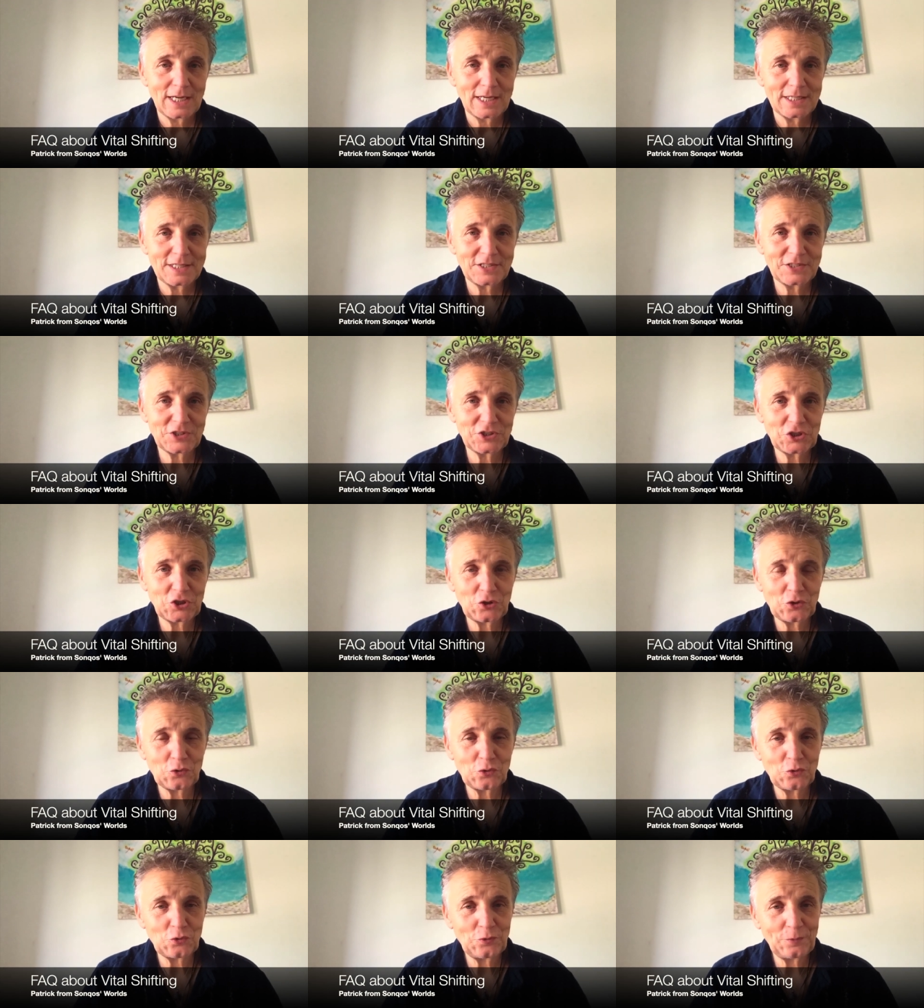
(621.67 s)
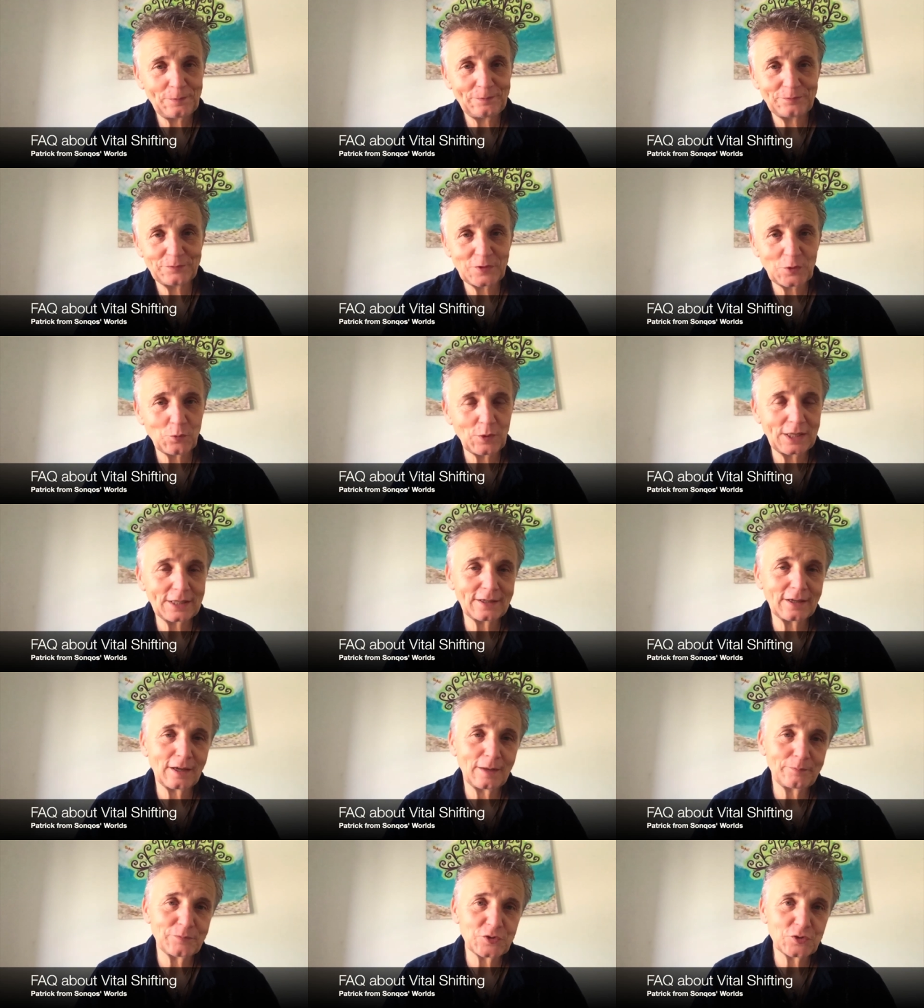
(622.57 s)
So,
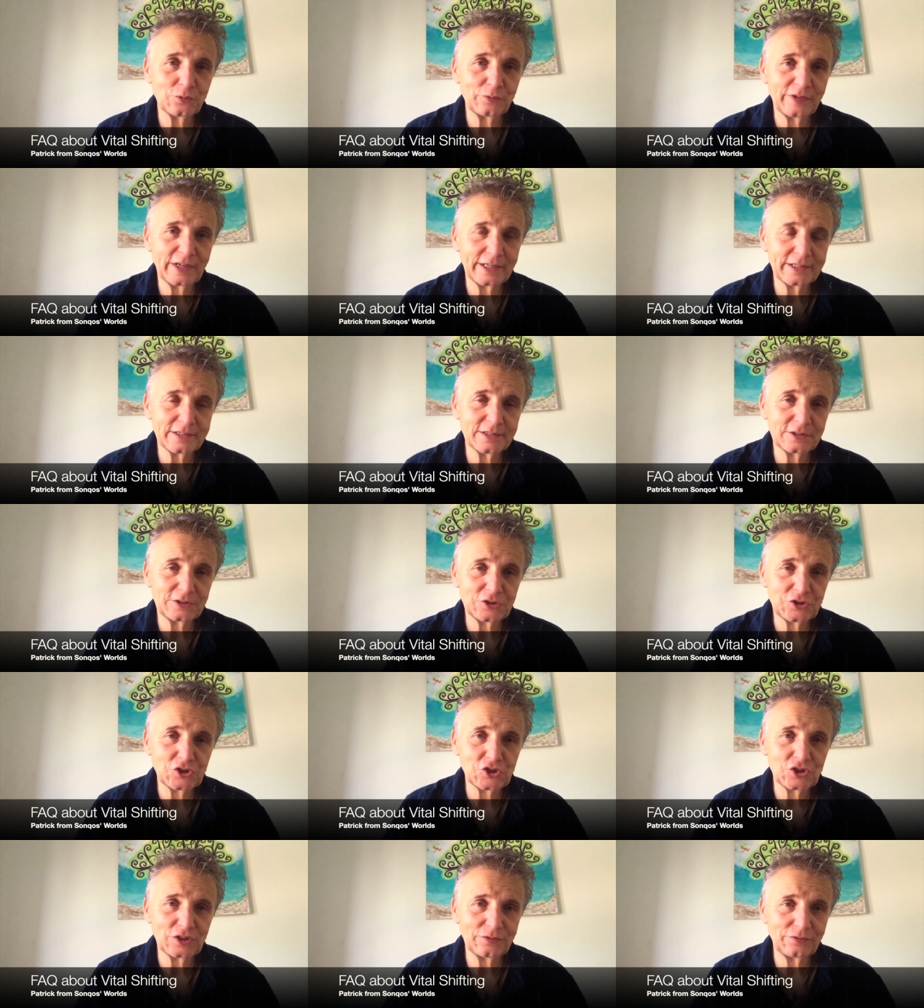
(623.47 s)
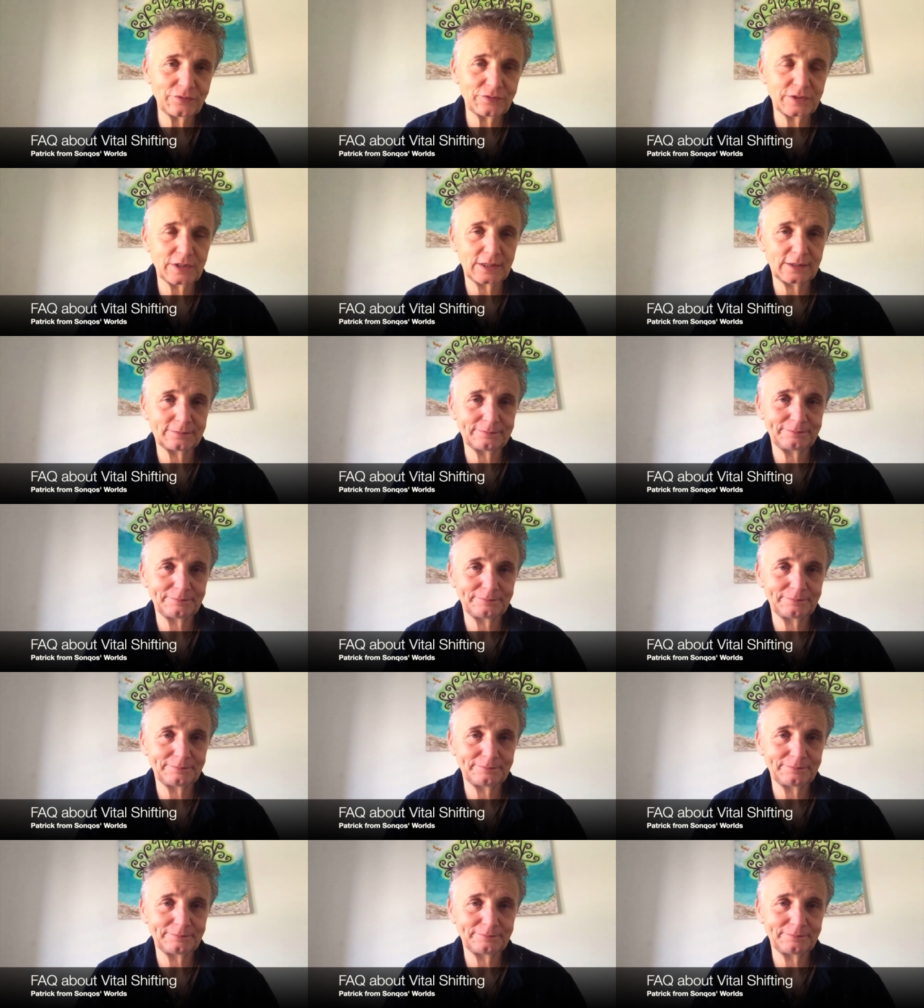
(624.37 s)
welcome to Vital Shifting.